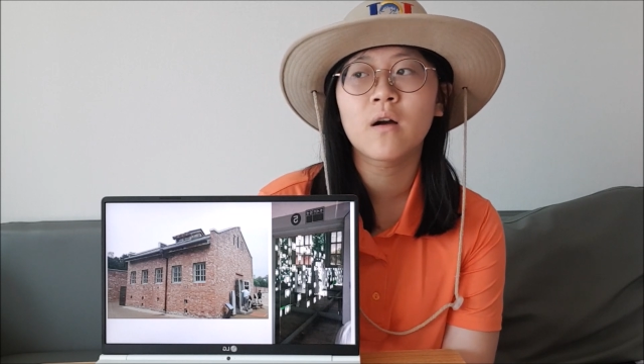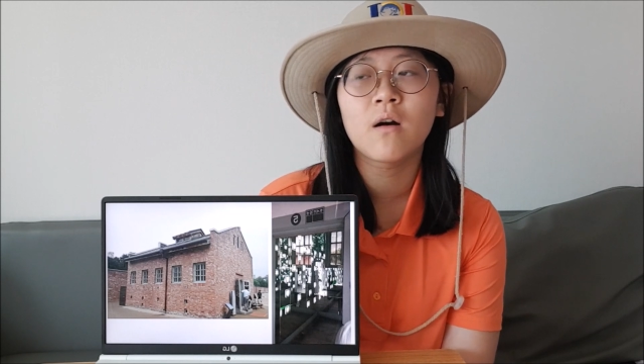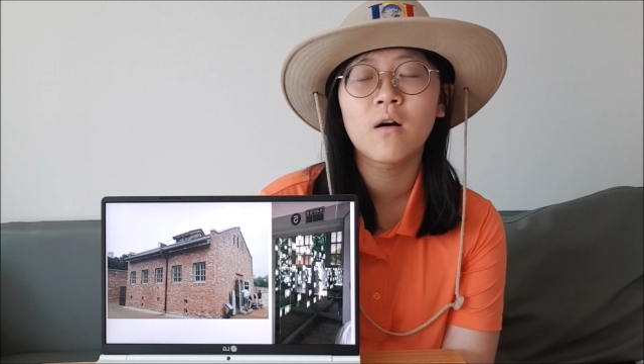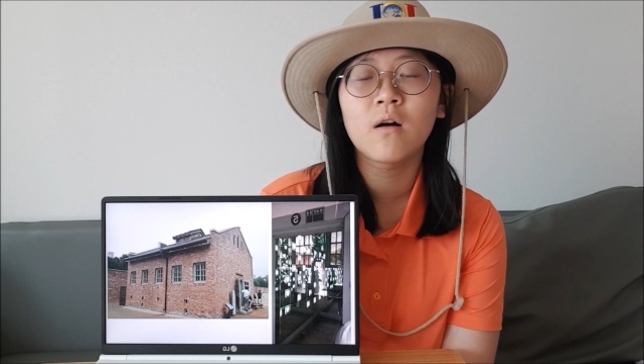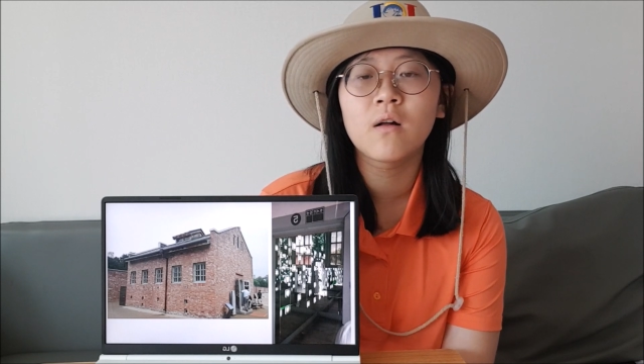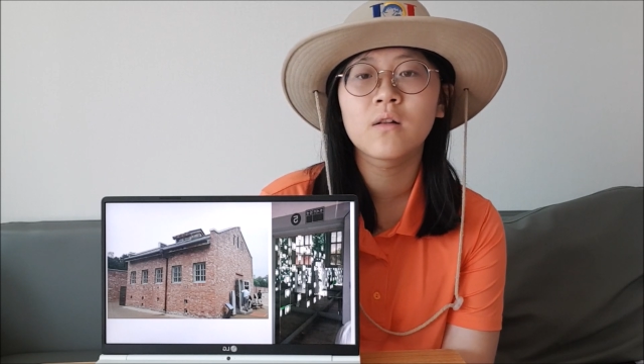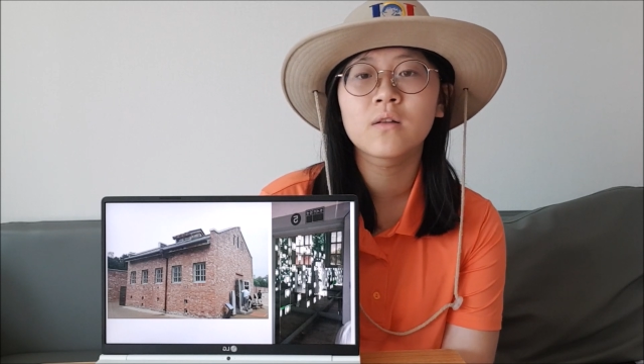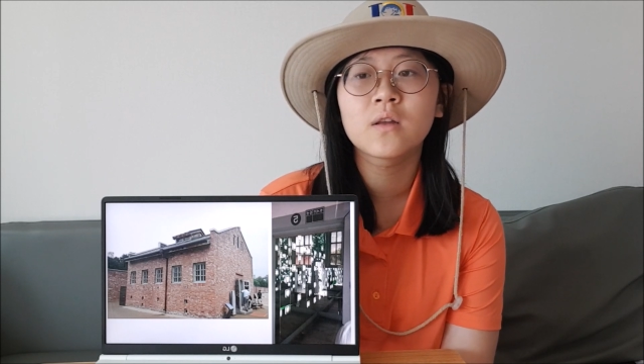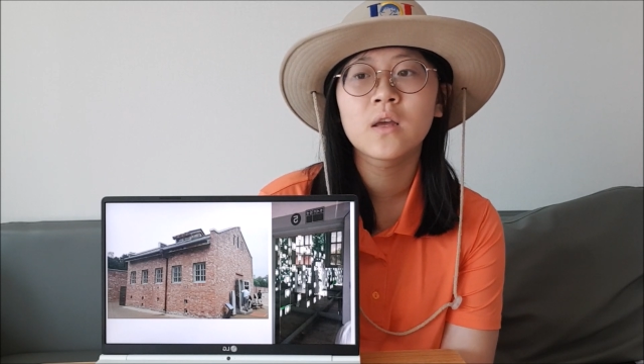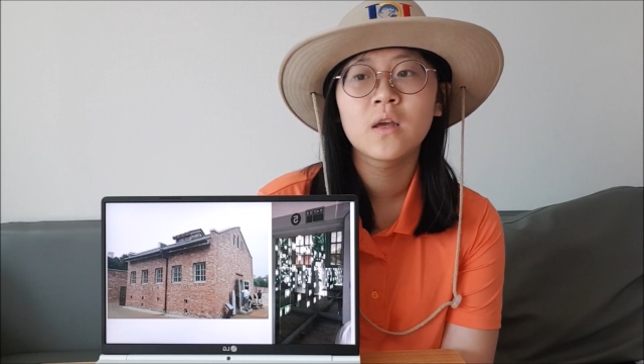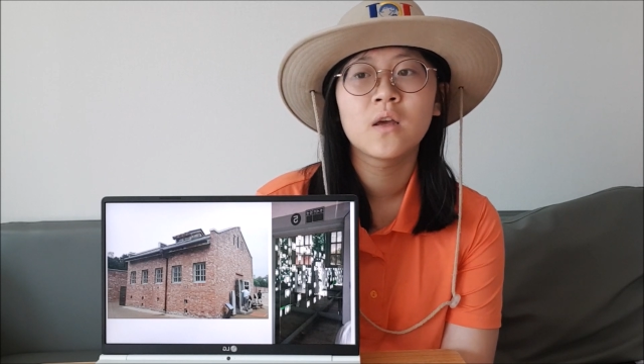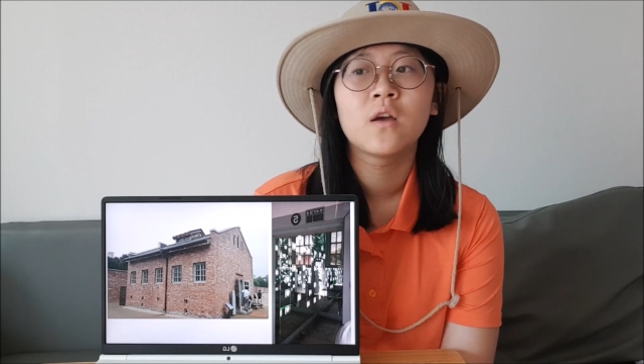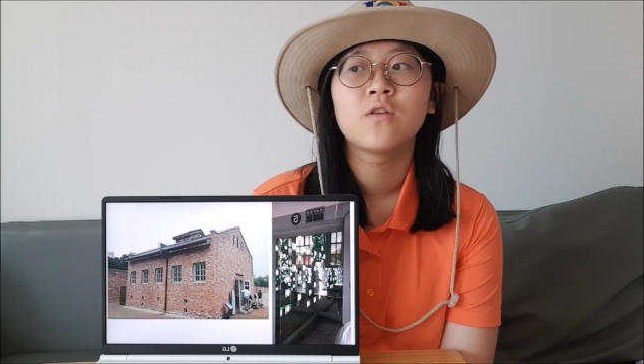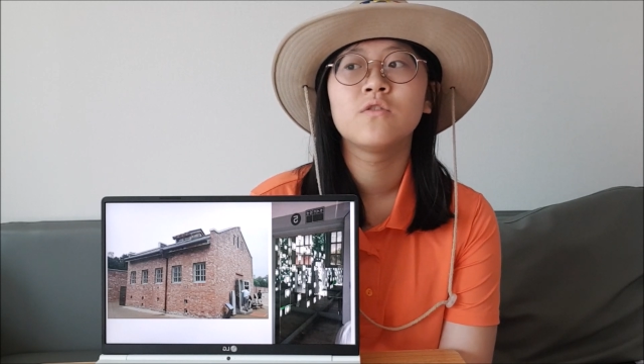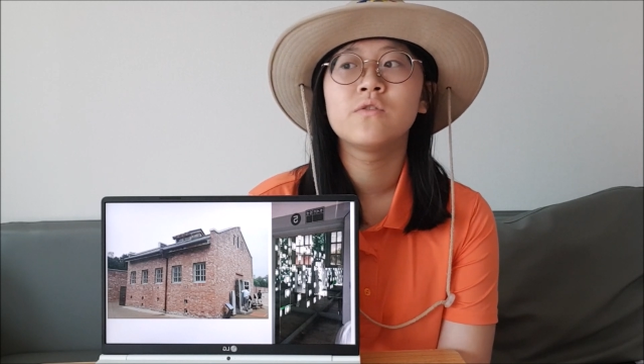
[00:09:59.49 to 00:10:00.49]
called
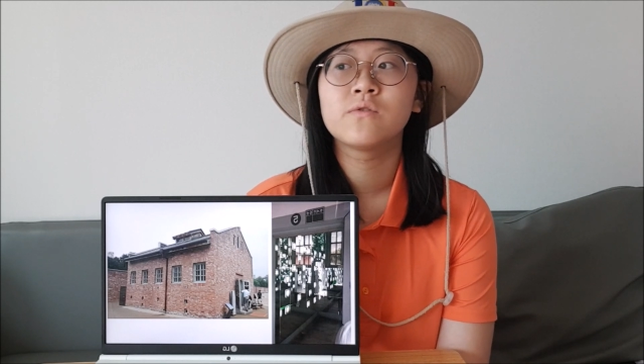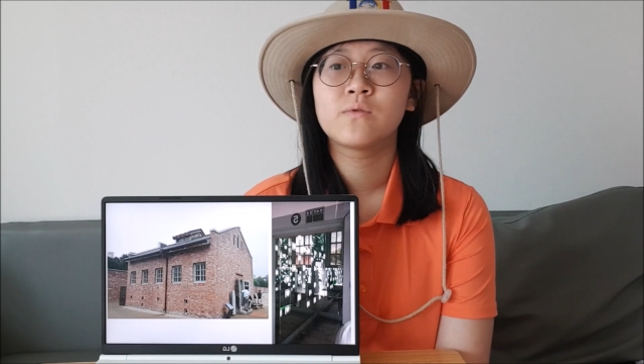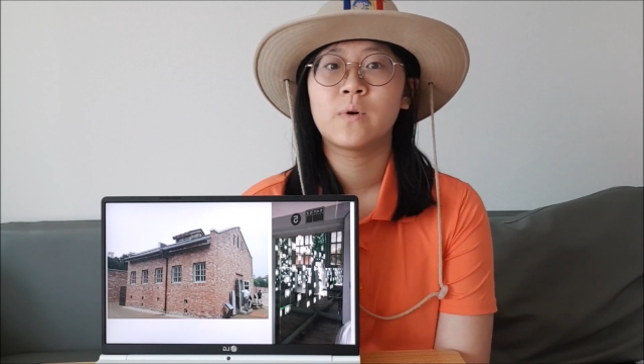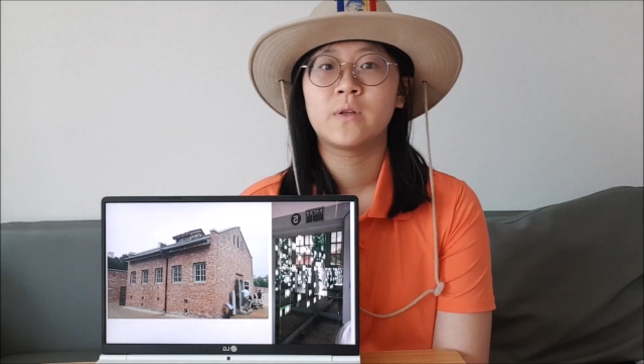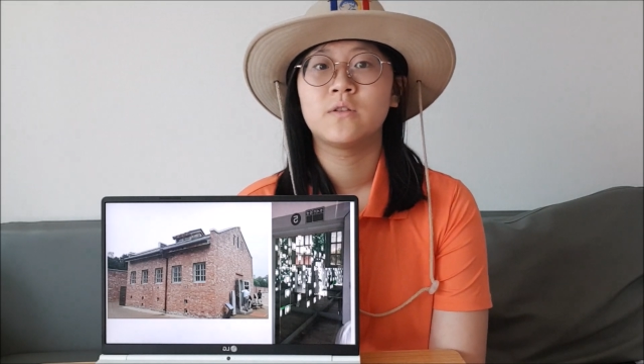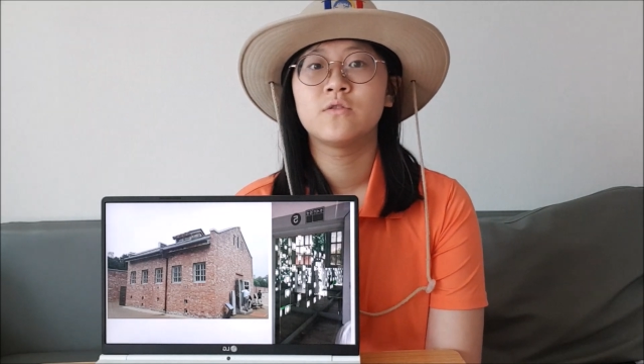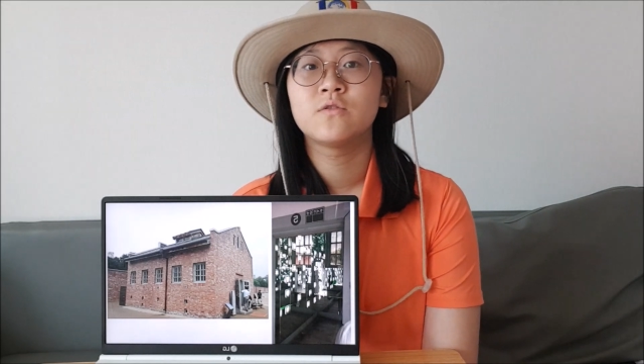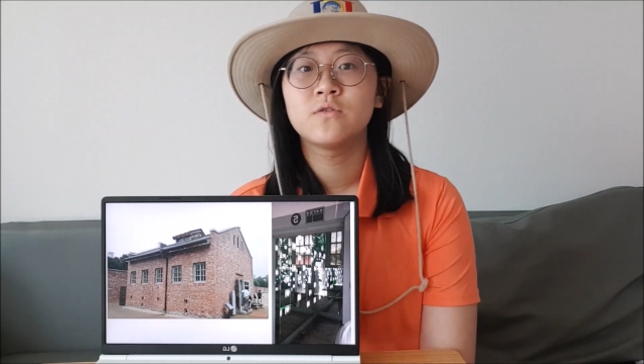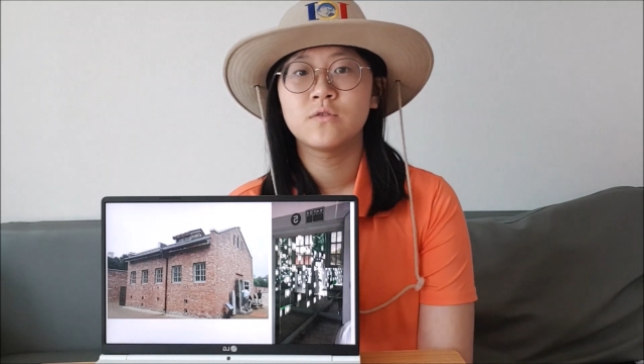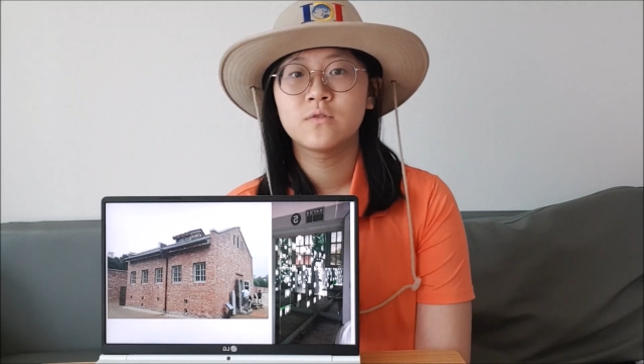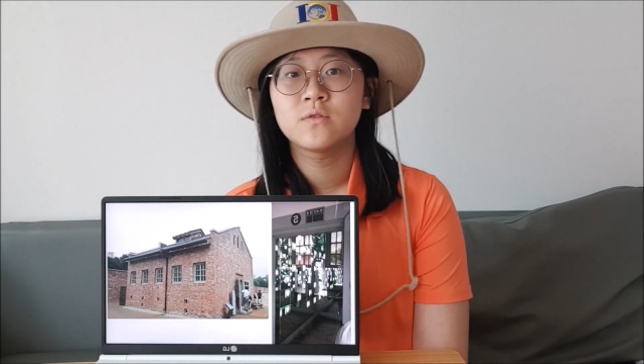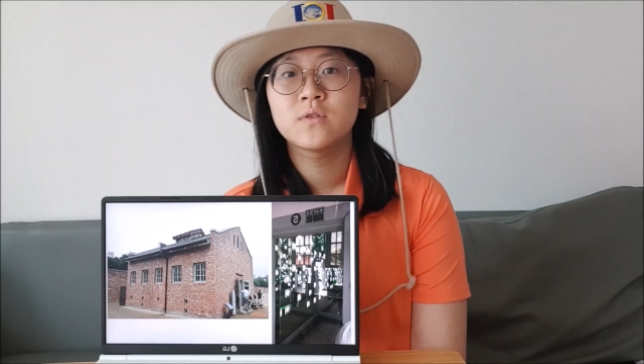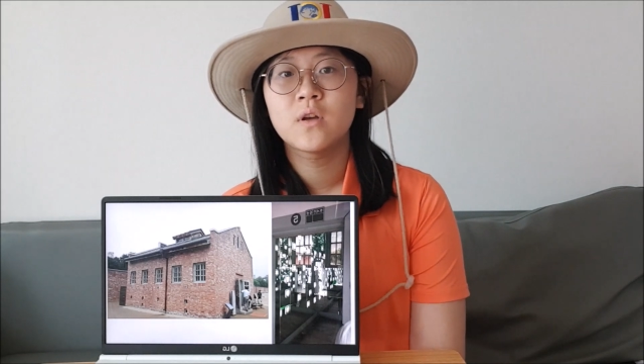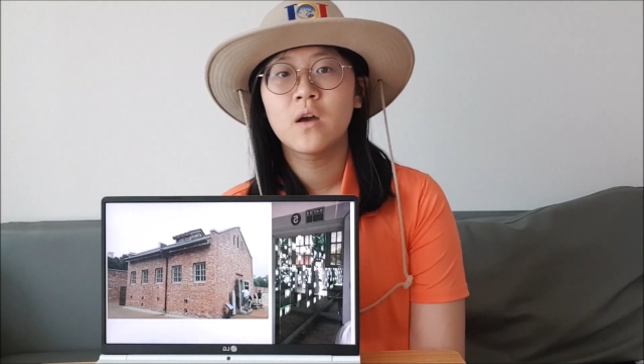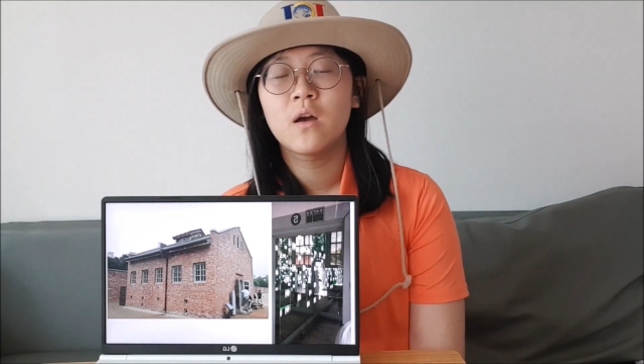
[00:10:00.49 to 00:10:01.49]
Yu Kwan-sun.